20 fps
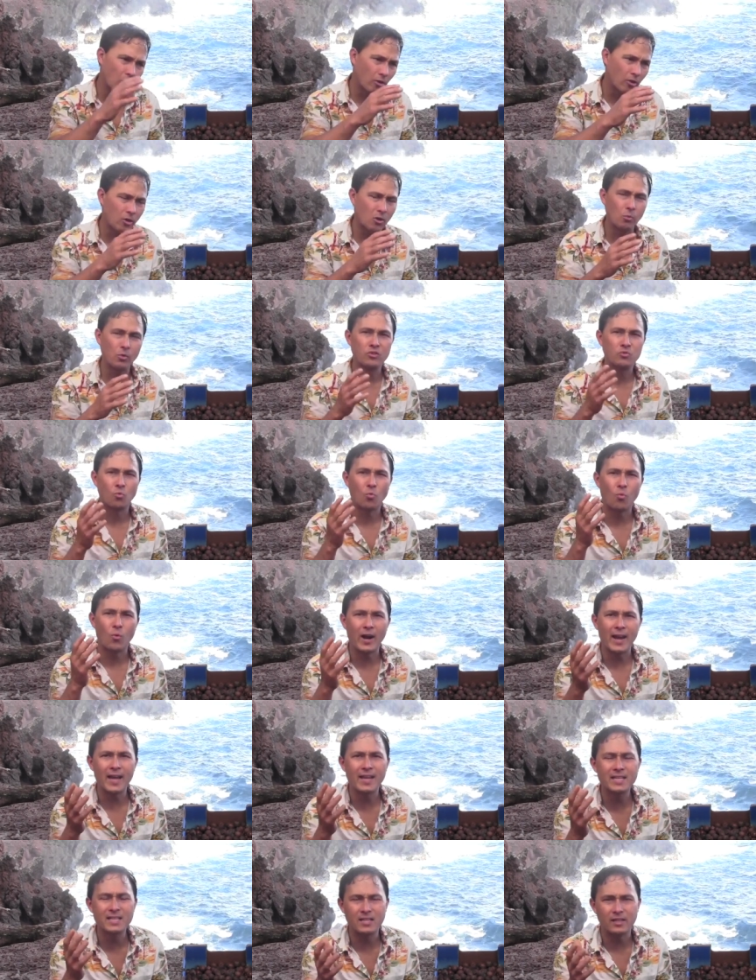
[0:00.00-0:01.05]
earlier was
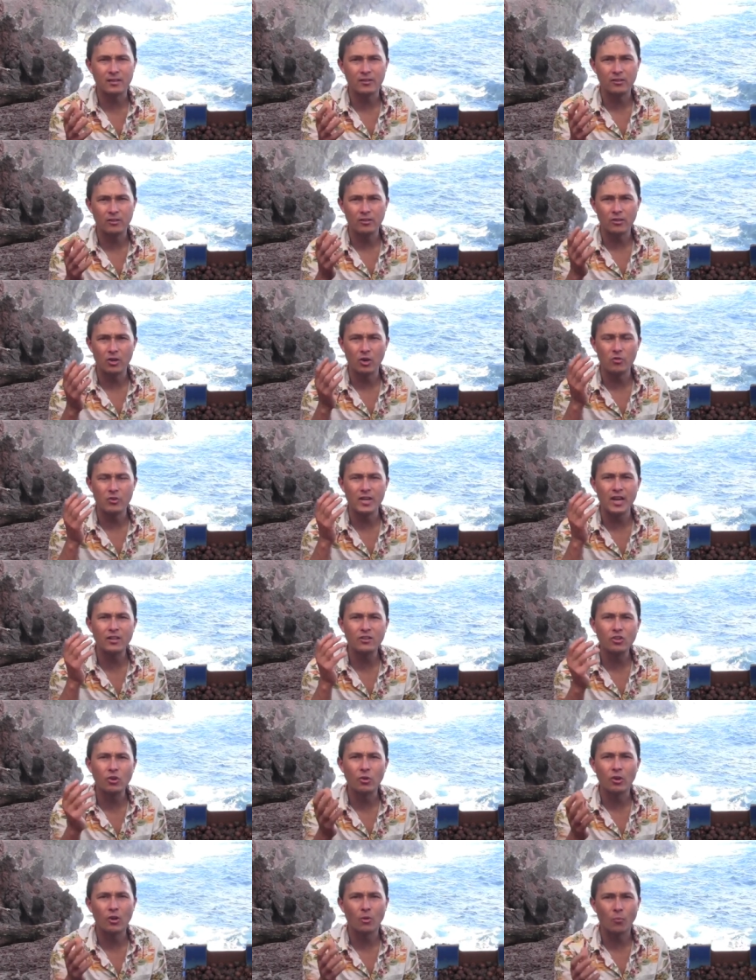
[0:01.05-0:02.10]
rancid, you know,
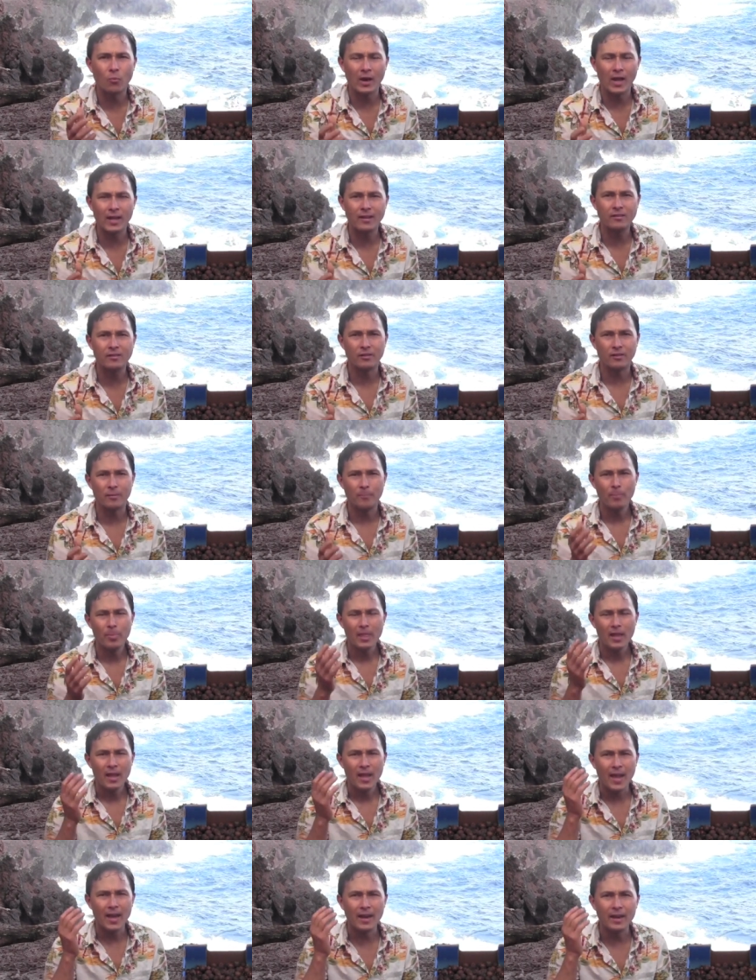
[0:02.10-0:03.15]
nuts going rancid.
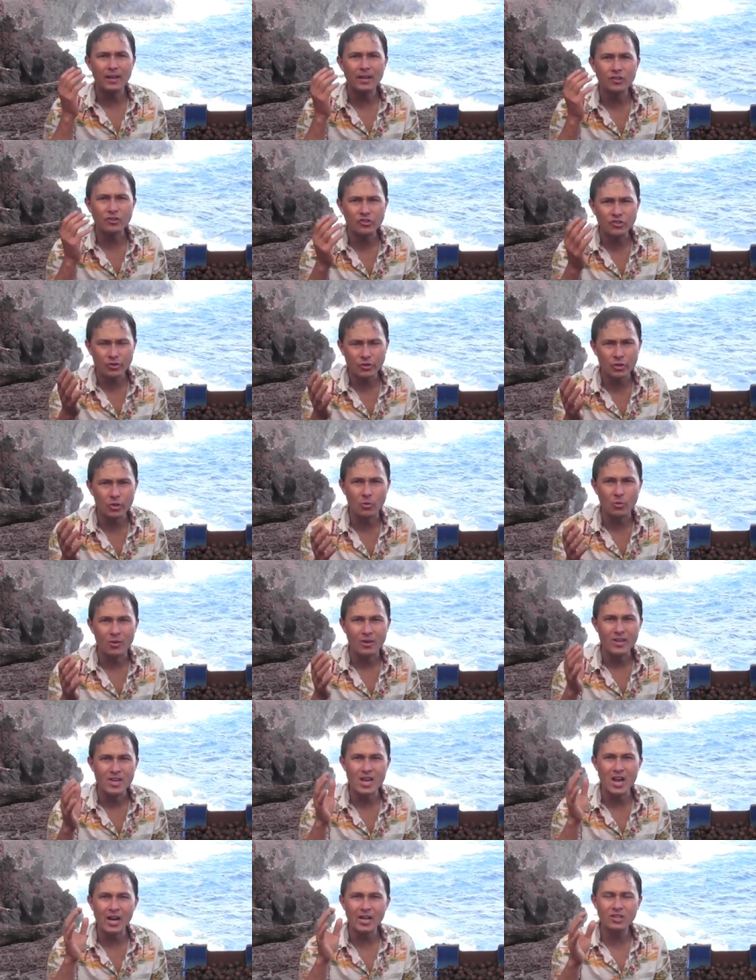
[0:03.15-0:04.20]
And it is true,
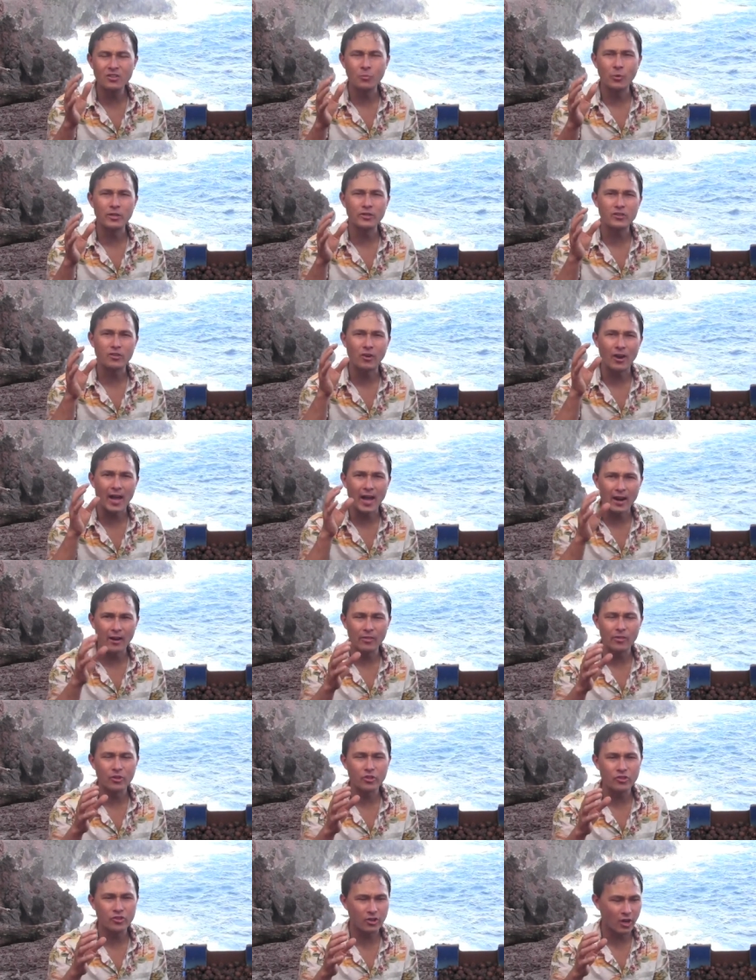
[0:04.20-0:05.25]
nuts, once they're out
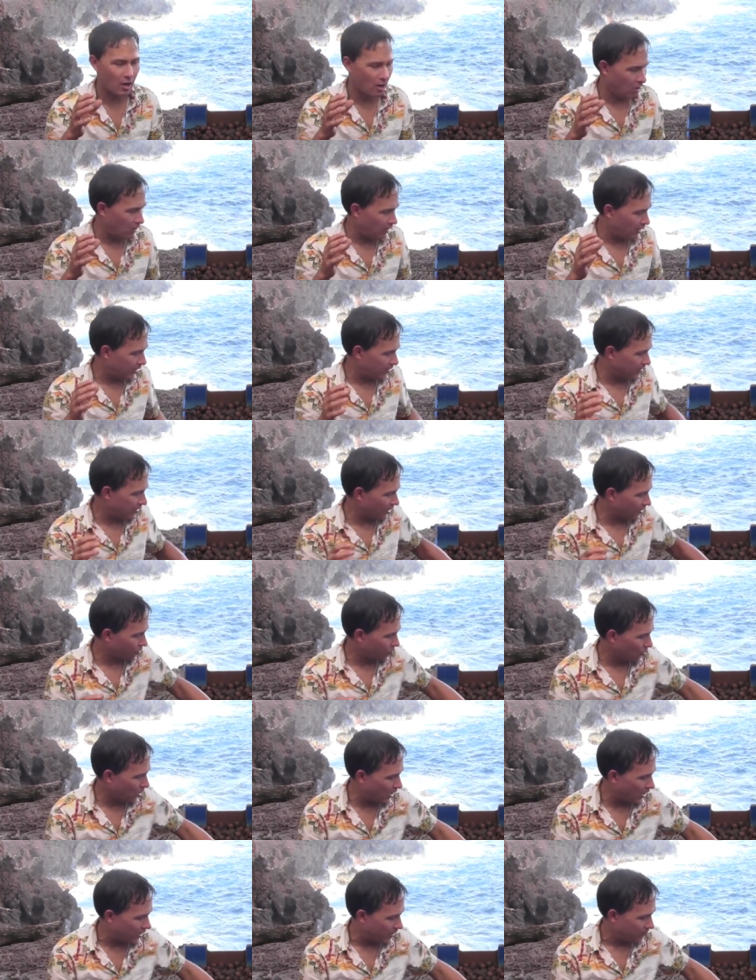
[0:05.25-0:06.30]
of their shell, and guess
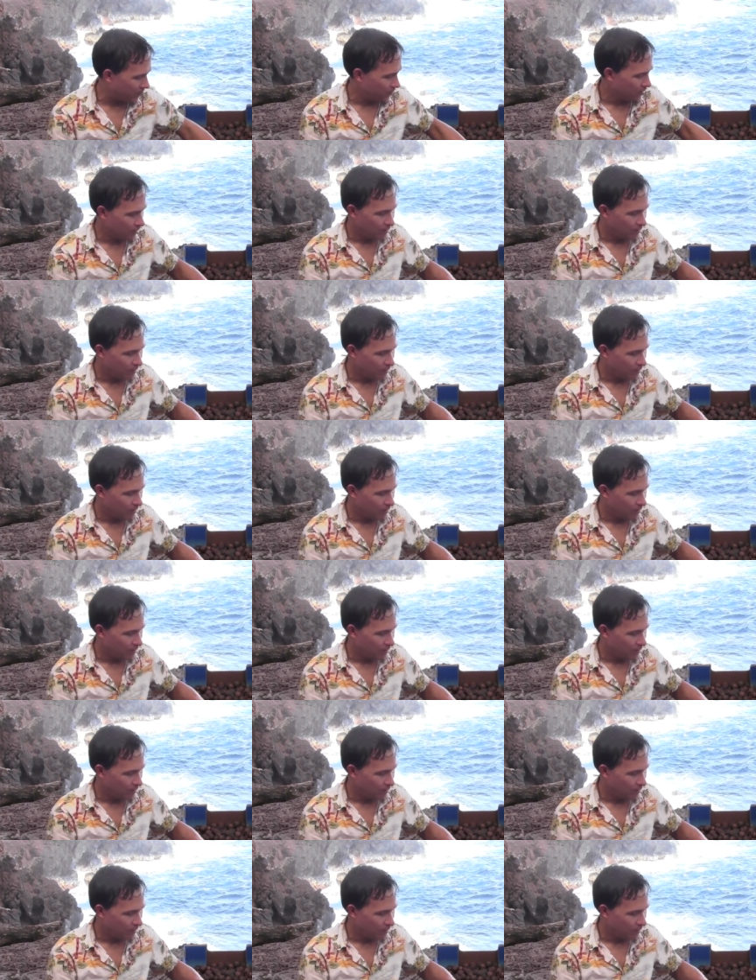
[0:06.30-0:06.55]
what?